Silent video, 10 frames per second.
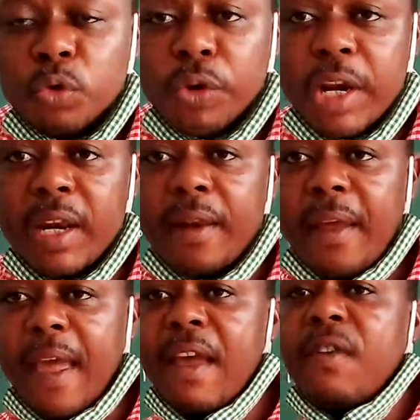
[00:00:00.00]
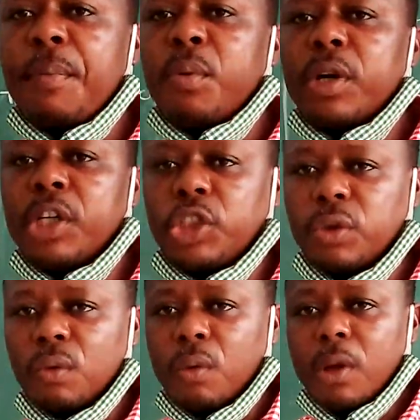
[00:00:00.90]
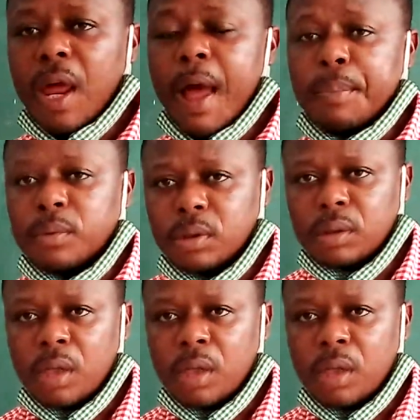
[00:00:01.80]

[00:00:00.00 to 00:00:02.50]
during evaporation? What happens